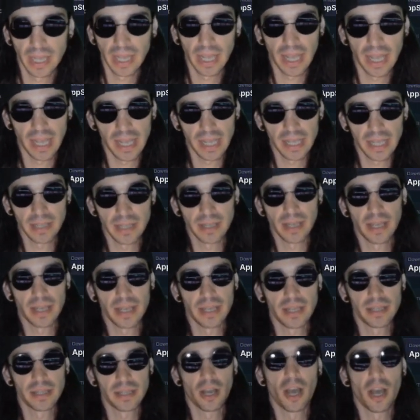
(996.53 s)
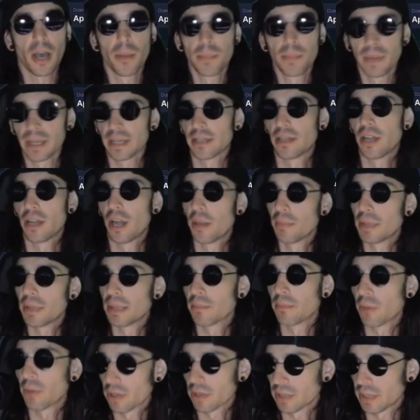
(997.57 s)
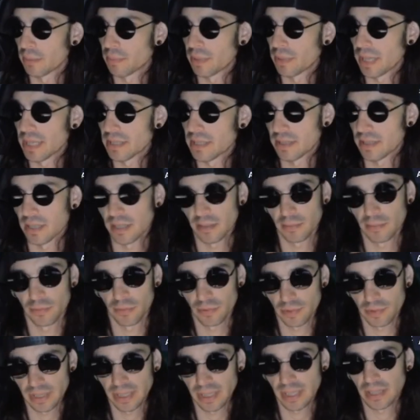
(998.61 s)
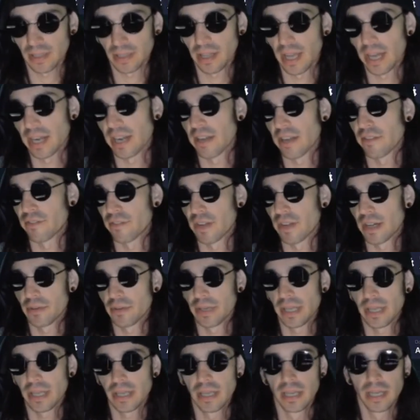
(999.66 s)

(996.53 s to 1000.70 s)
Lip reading: a up and coming marketplace, and I'm really glad I found it.